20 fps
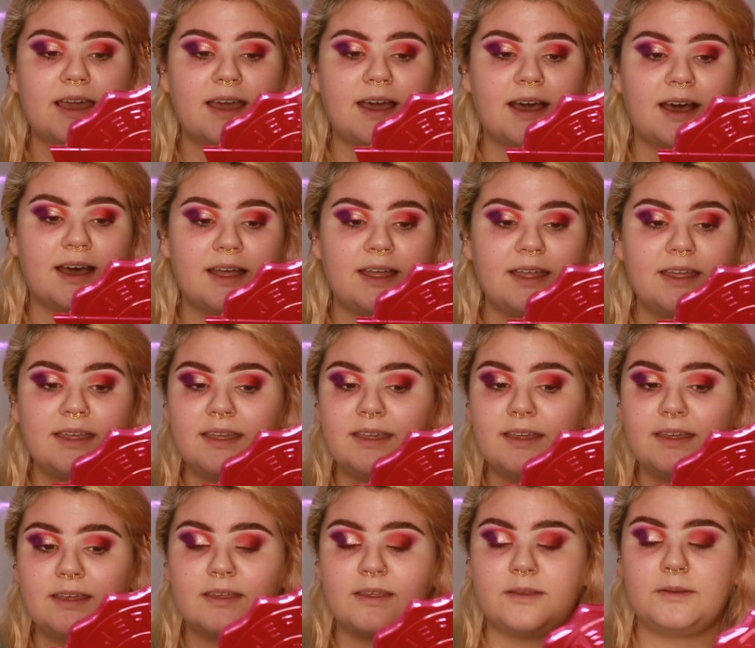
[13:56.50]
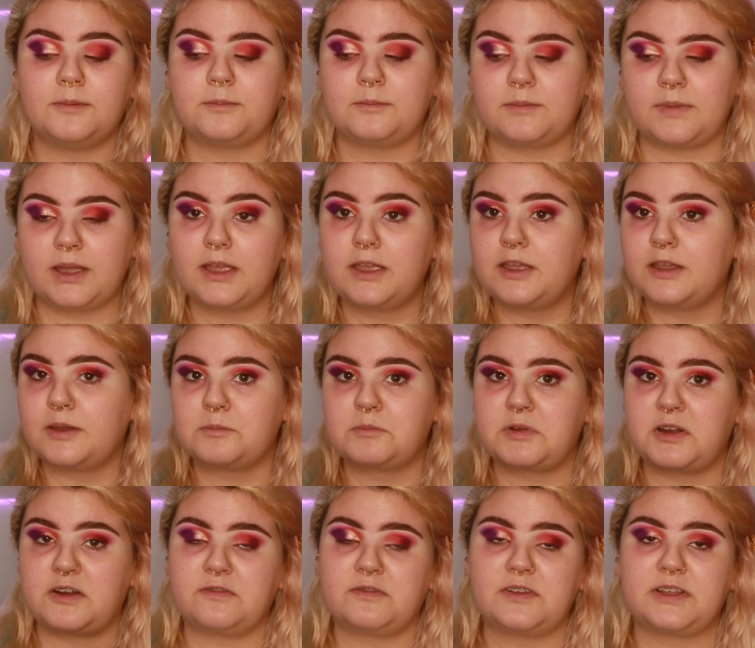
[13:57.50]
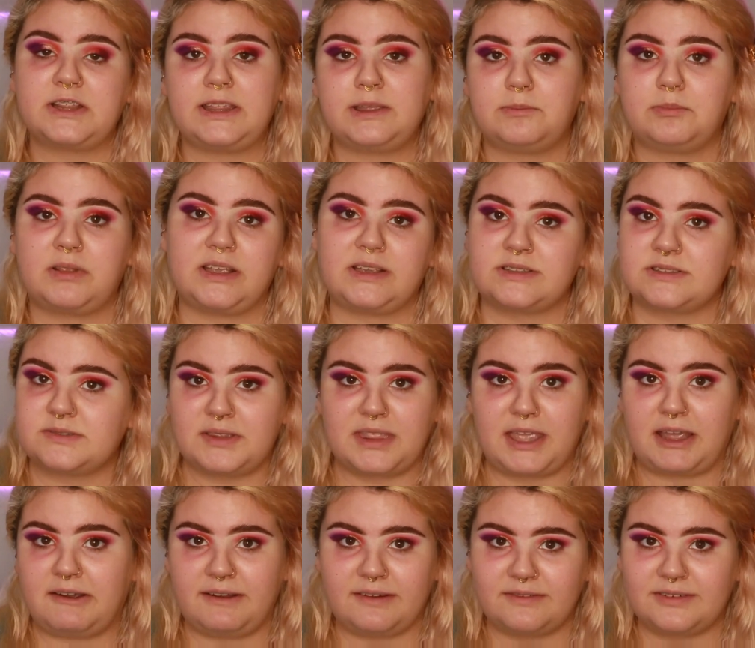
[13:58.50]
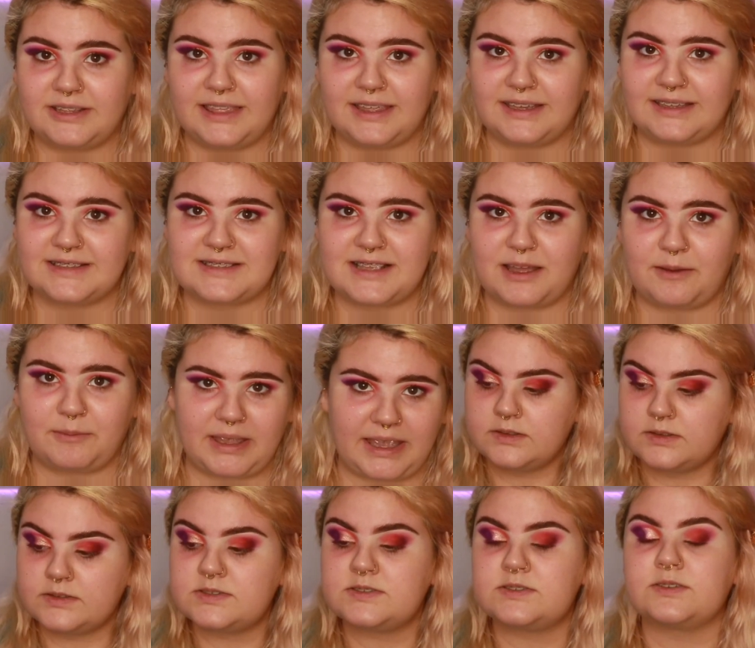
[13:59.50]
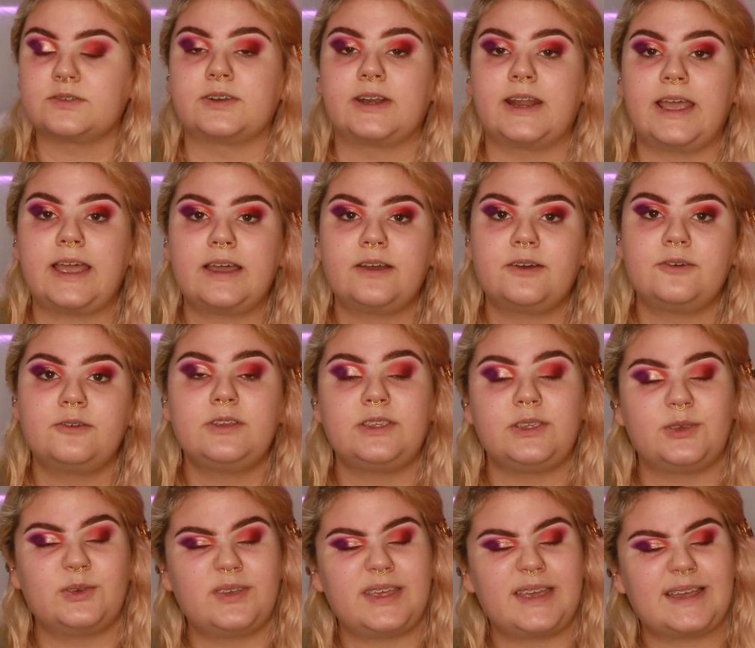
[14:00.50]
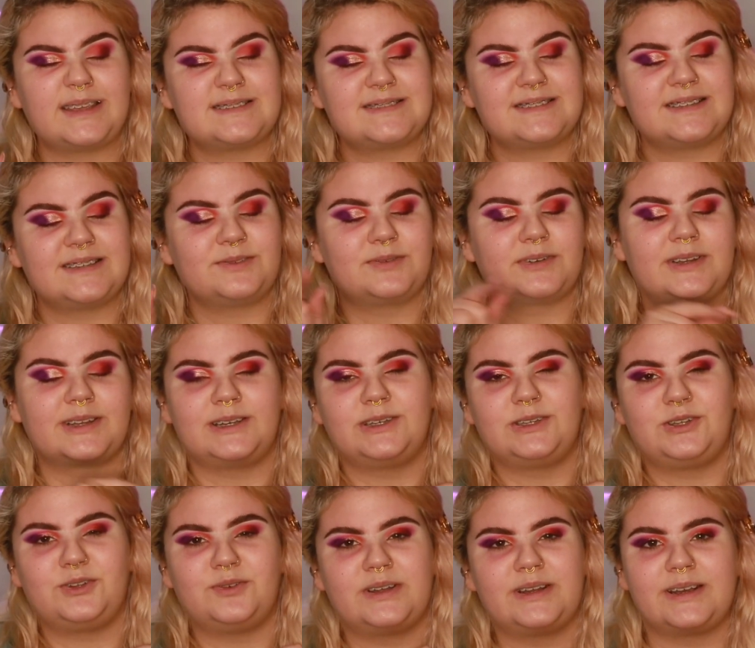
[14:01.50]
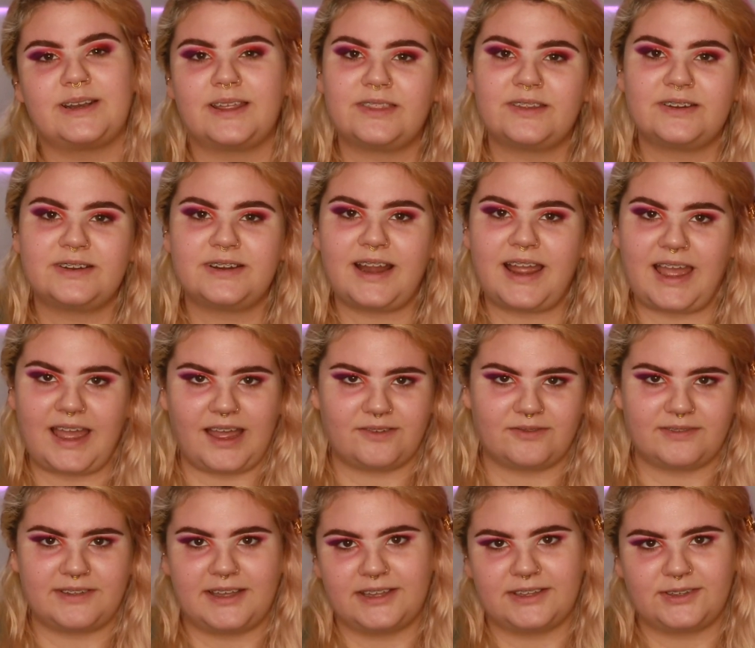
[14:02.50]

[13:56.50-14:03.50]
I am perfectly pleased with how everything is coming out. So now, you guessed it, we're going to do another half cut